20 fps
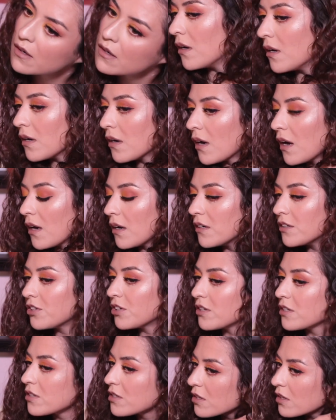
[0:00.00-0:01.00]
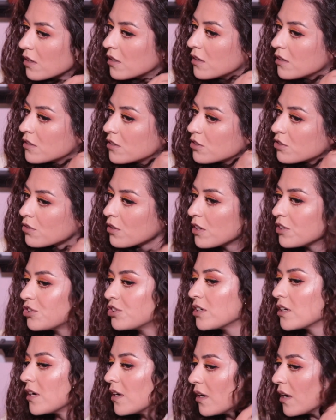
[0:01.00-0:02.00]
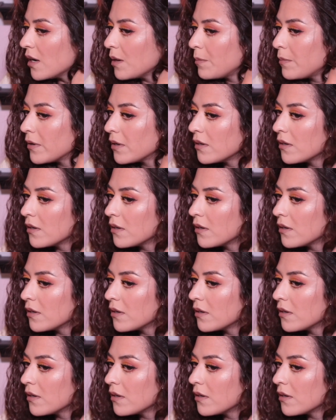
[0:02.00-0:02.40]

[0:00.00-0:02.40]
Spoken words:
And kind of just scrunching it up.